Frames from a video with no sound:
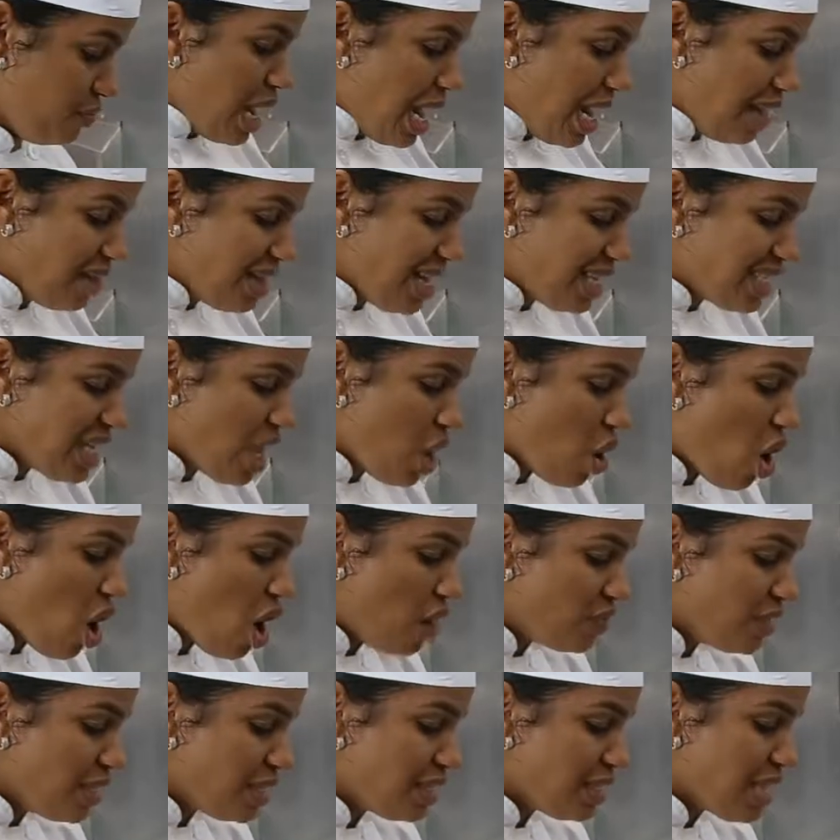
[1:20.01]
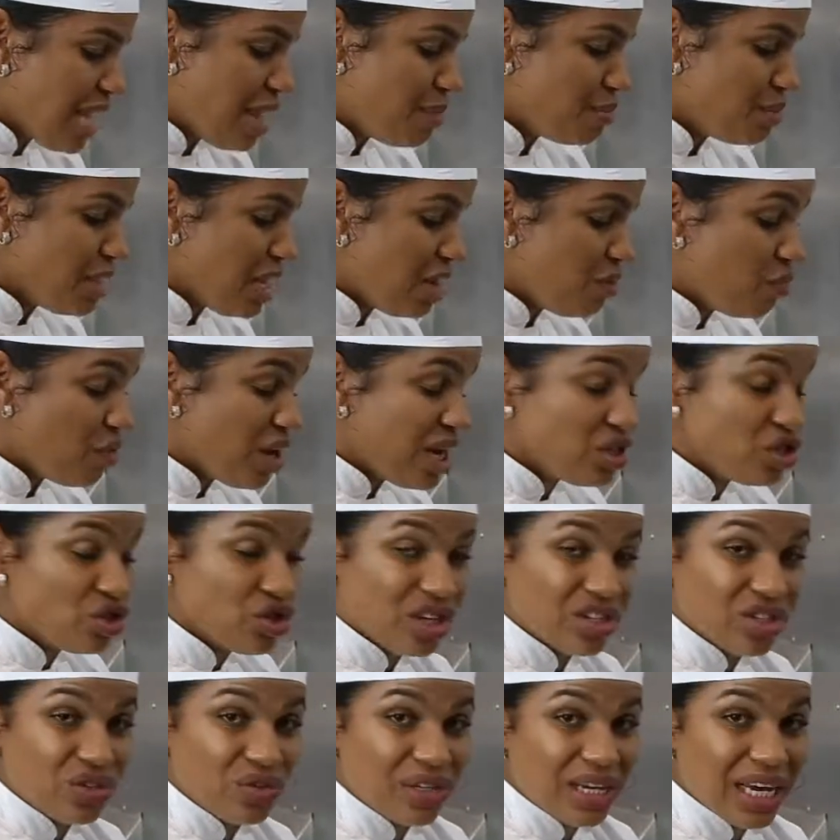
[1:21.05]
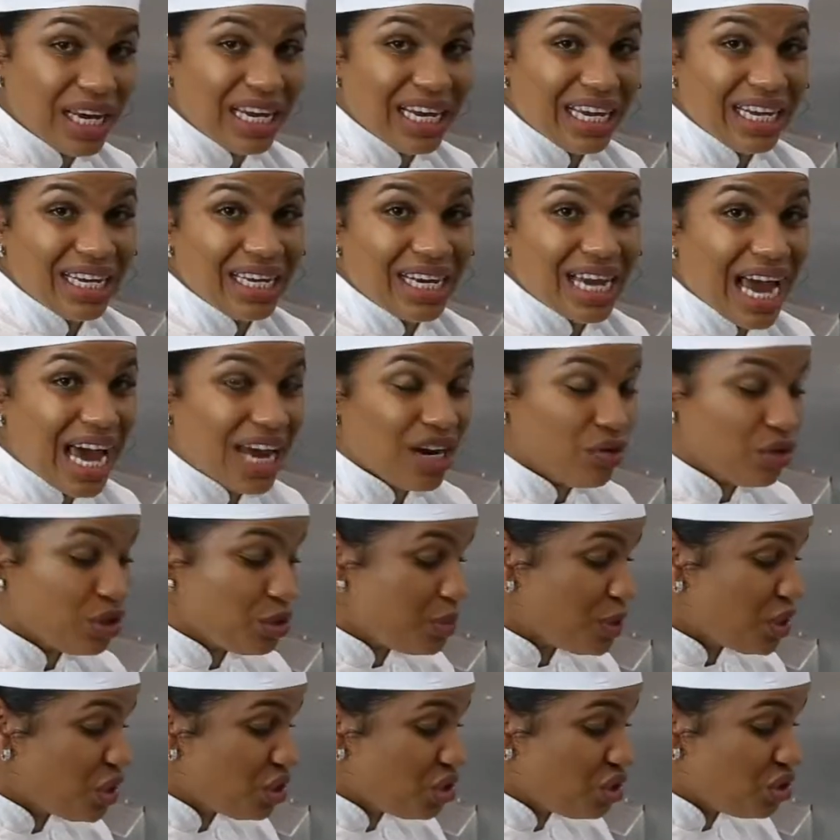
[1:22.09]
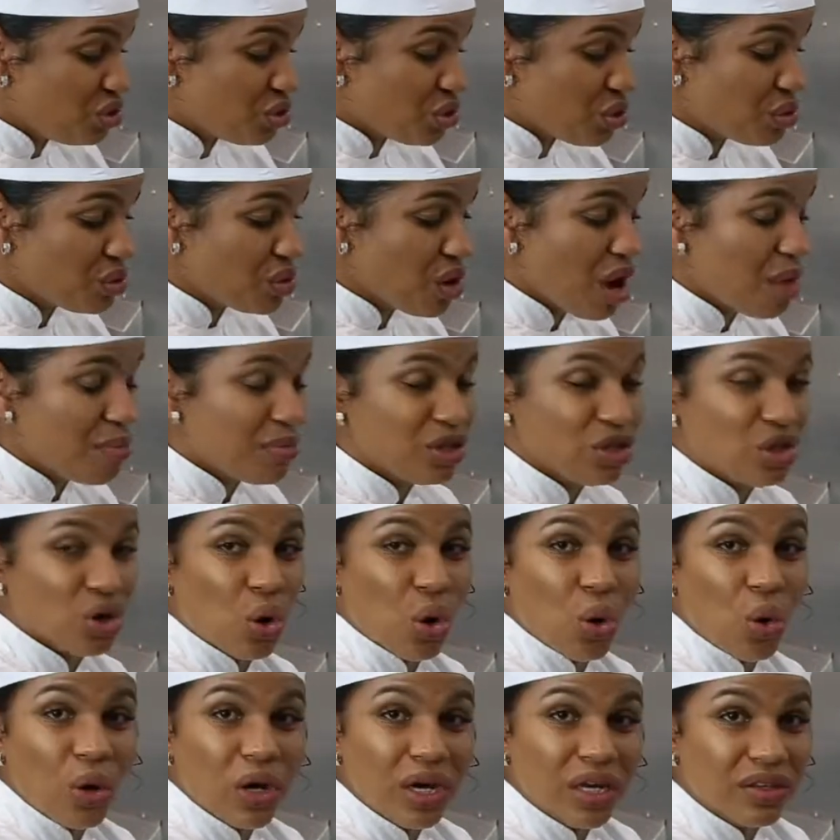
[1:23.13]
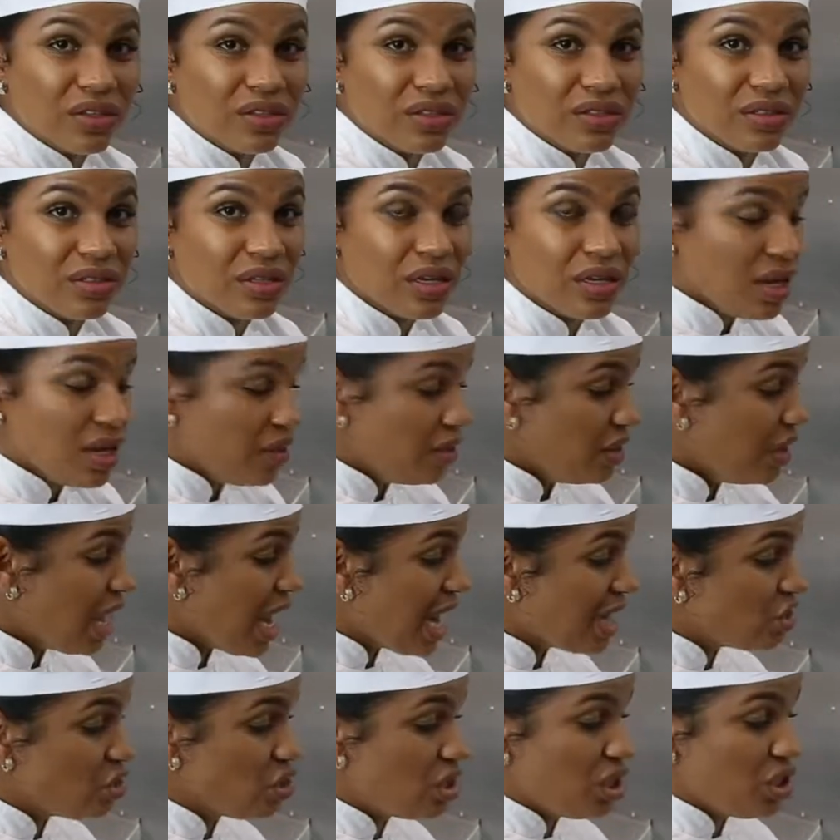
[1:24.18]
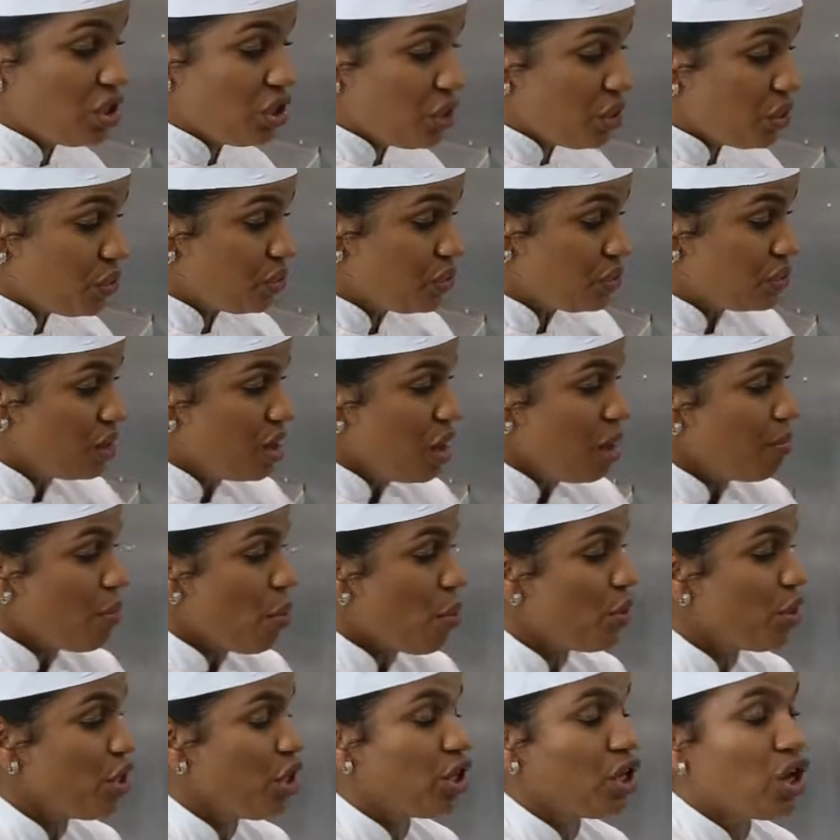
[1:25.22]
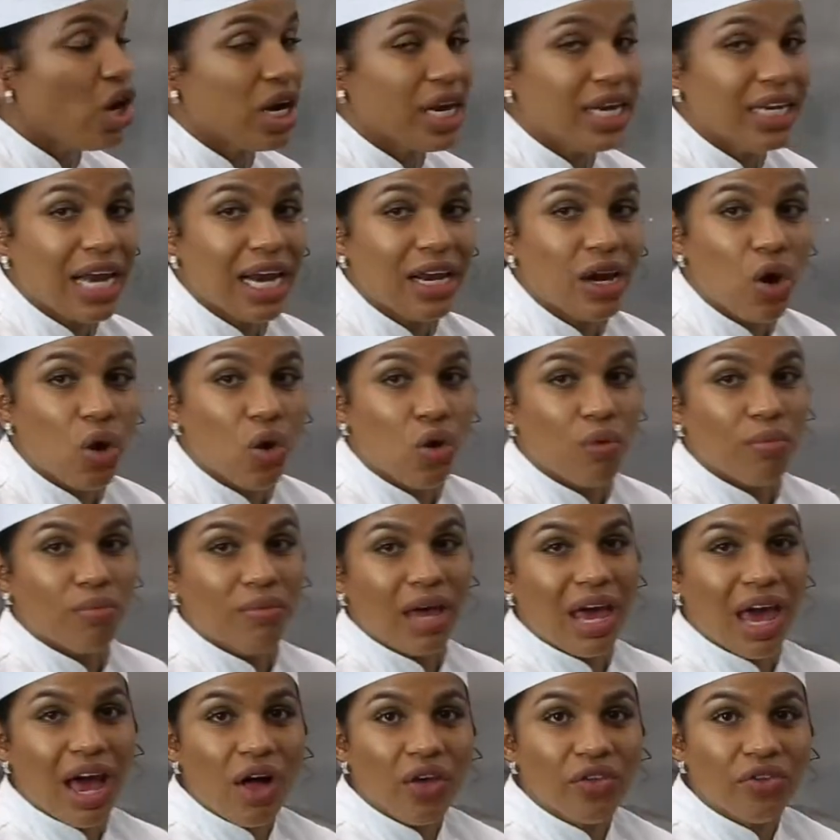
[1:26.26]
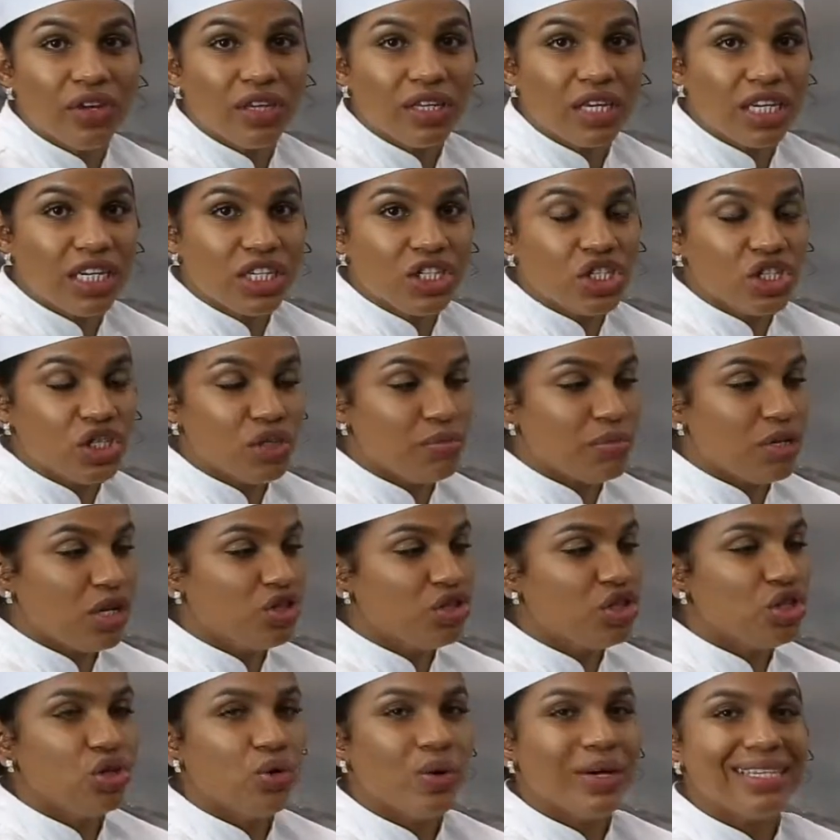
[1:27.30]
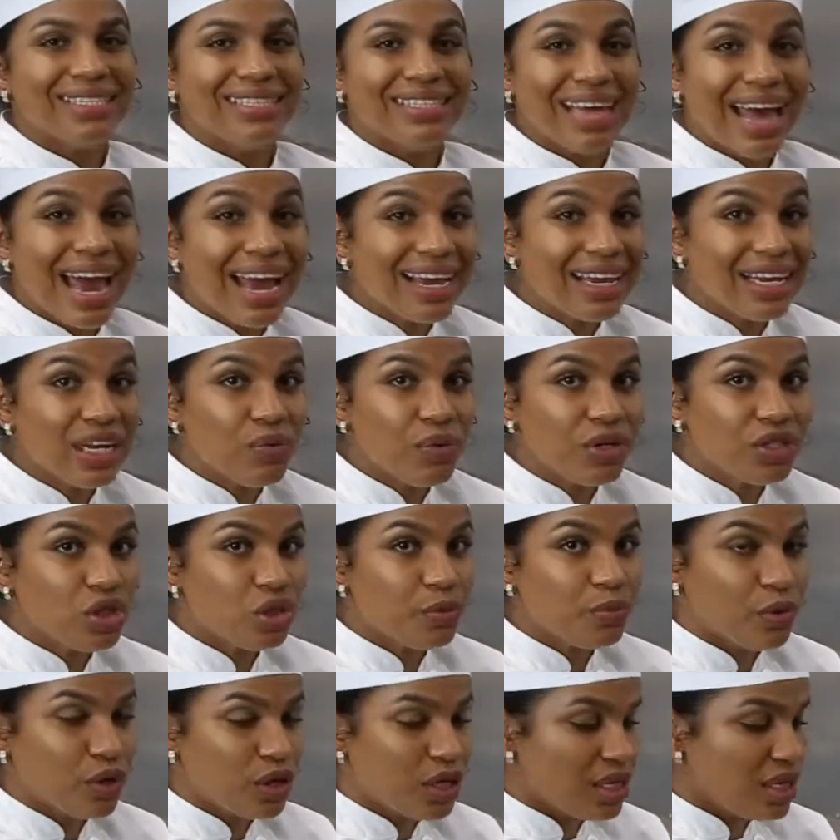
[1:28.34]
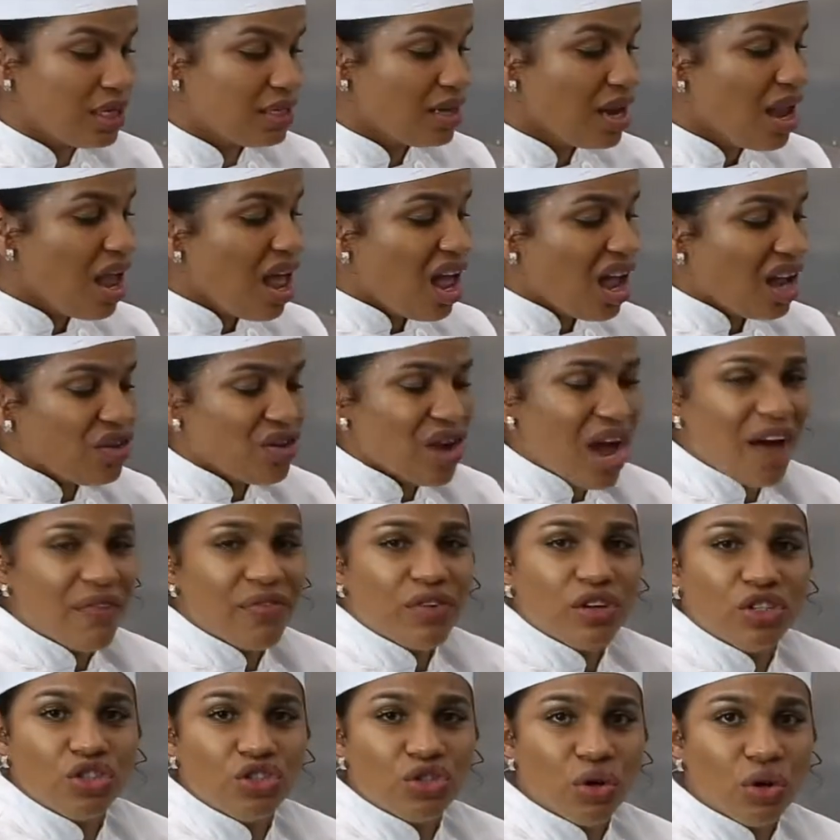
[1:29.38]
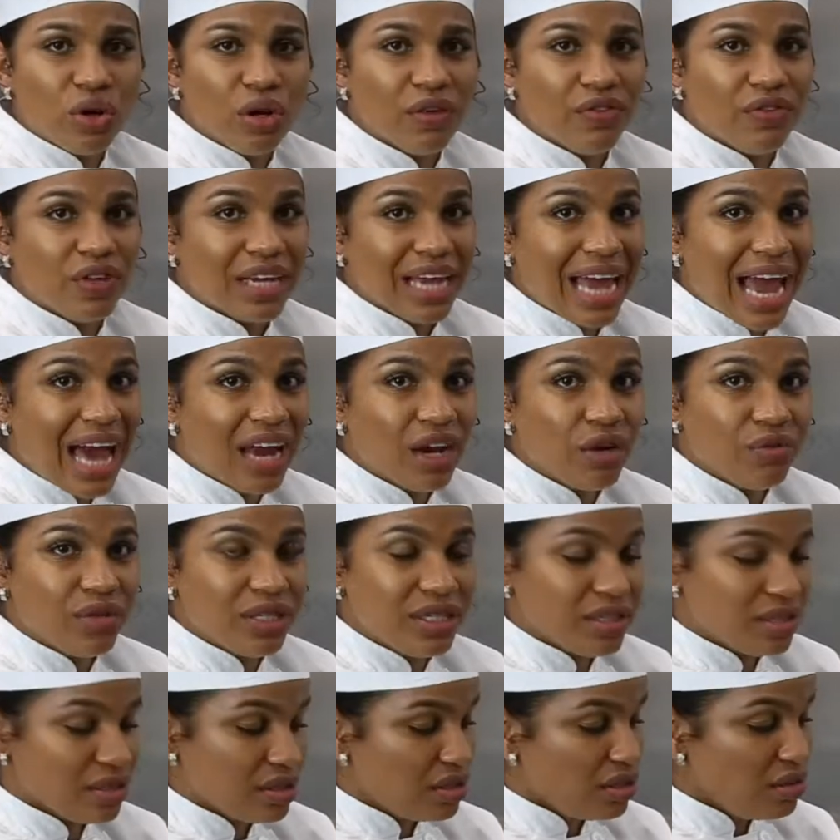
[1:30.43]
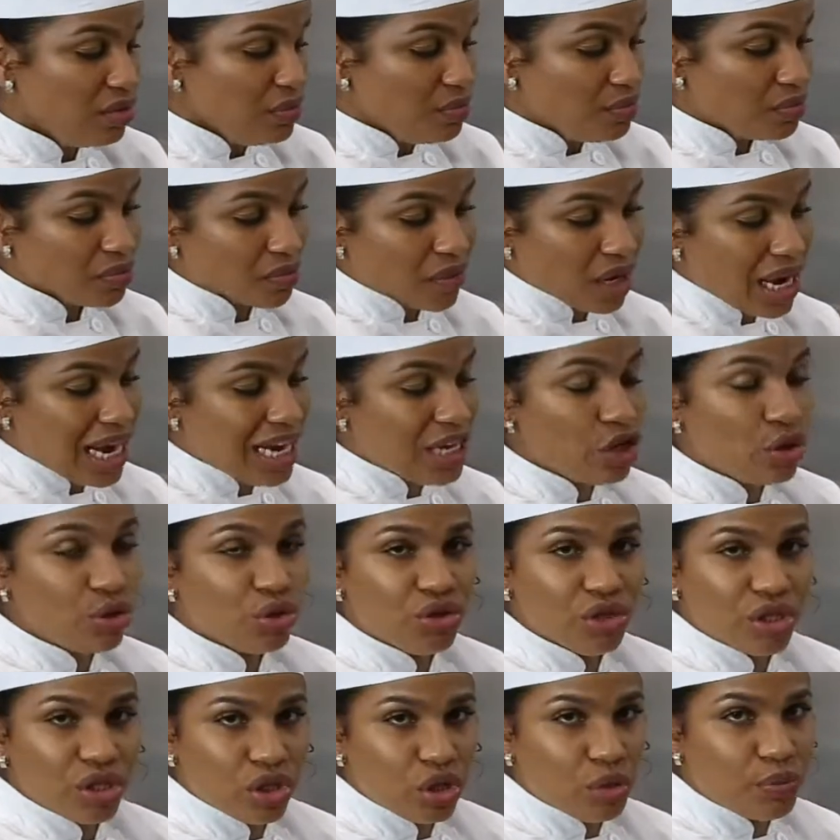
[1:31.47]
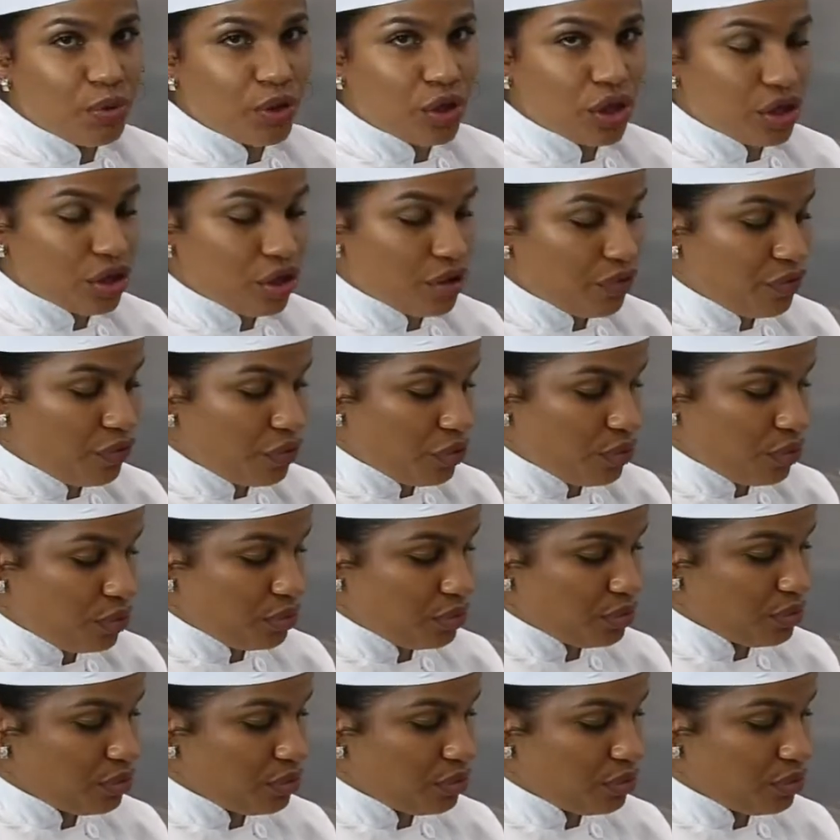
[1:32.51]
And that's how oftentimes at restaurants you get hidden calories because you don't know how much oil they actually use. But when you're cooking at home, healthy, delicious meals, you know exactly what you put in it and you have control of the calories and nutrients you put in your food.